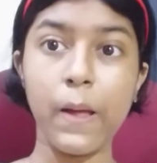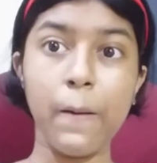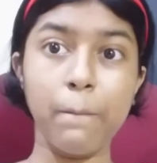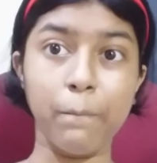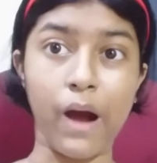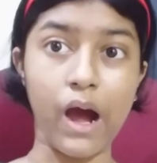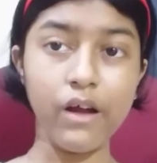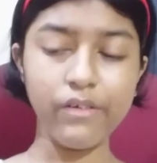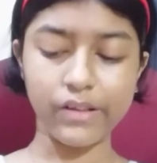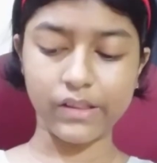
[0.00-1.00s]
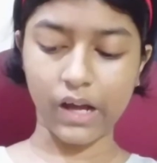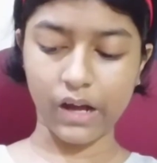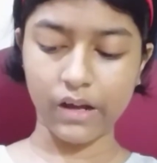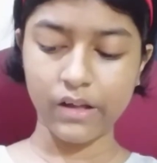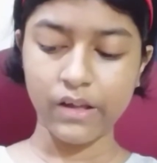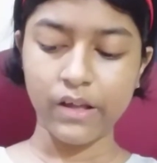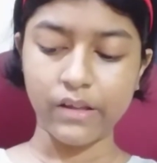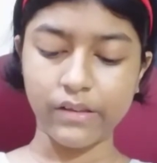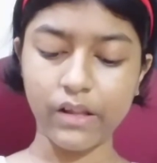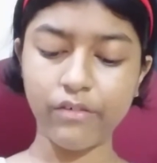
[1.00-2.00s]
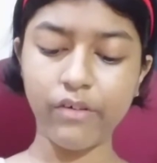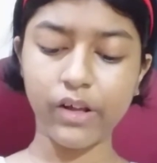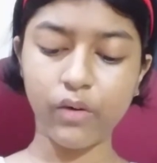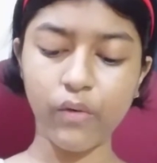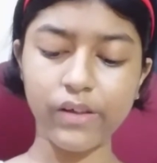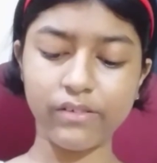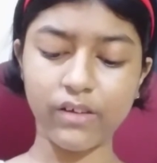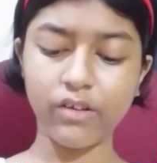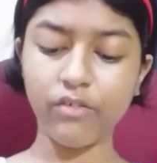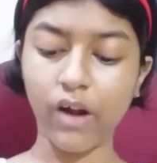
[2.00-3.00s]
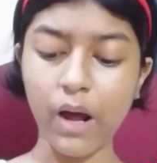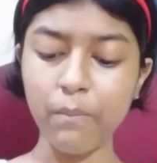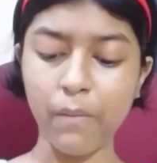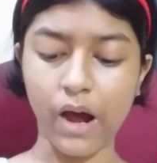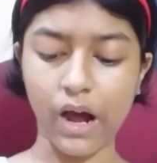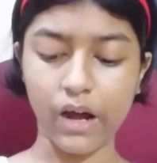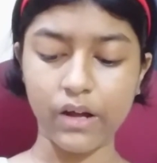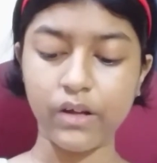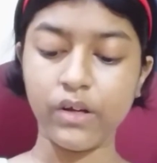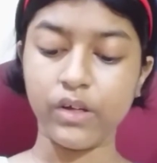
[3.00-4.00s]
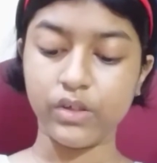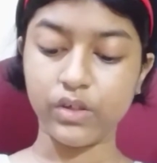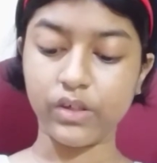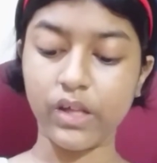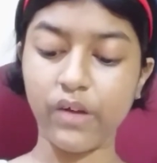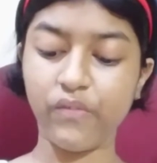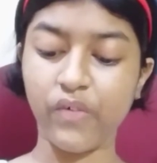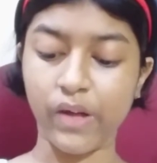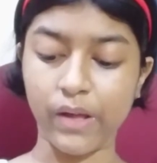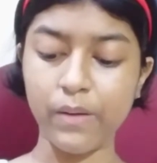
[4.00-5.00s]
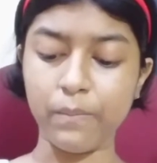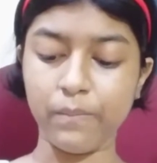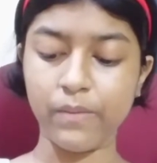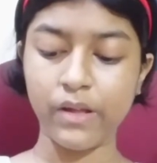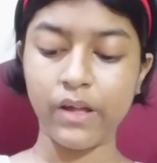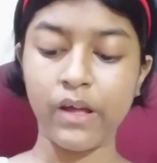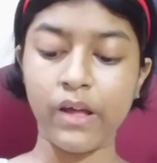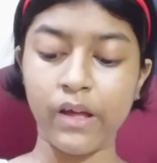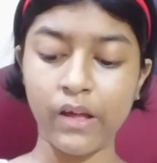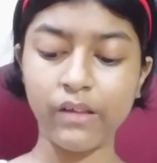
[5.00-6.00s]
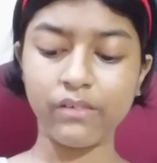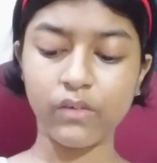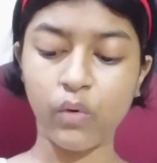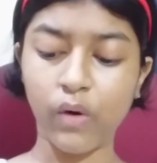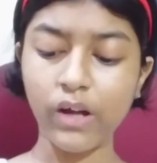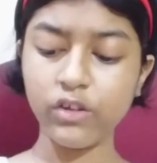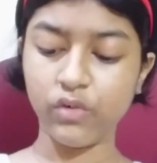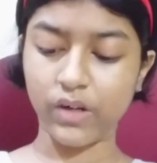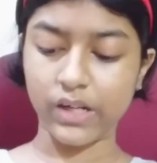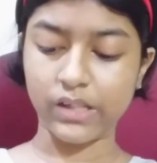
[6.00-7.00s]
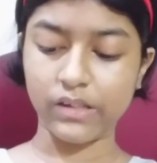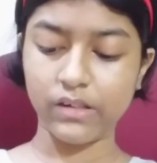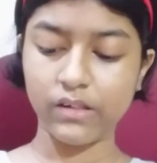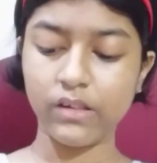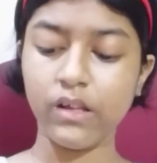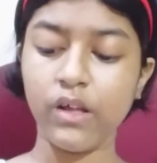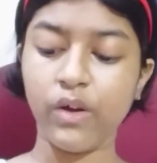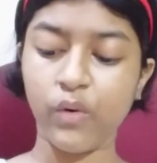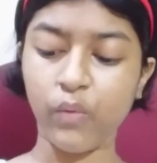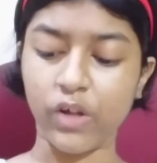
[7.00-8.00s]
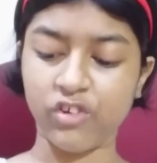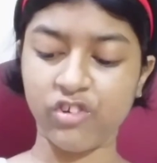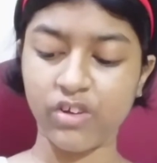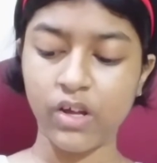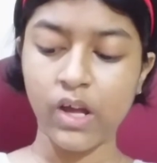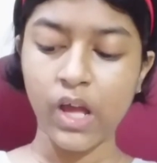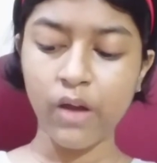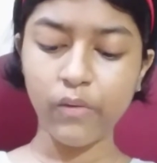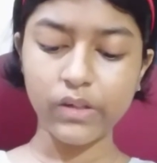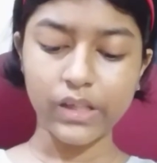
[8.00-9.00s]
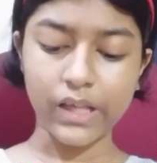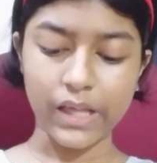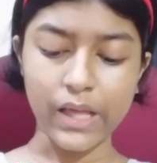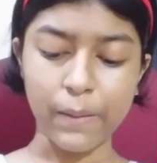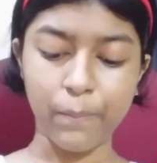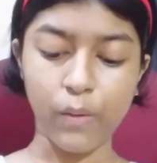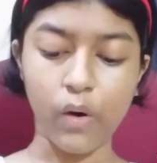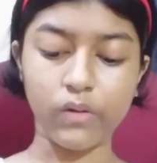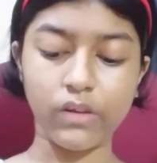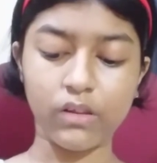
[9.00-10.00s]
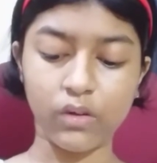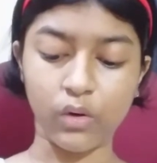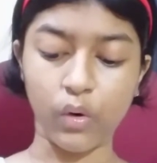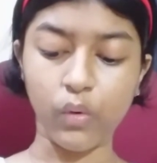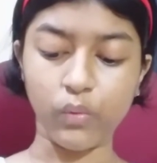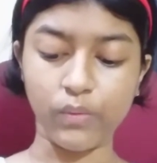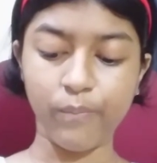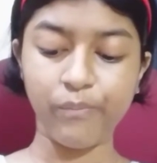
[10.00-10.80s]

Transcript: Bharata then requested Rama to give him his squadron, which he would keep on the throne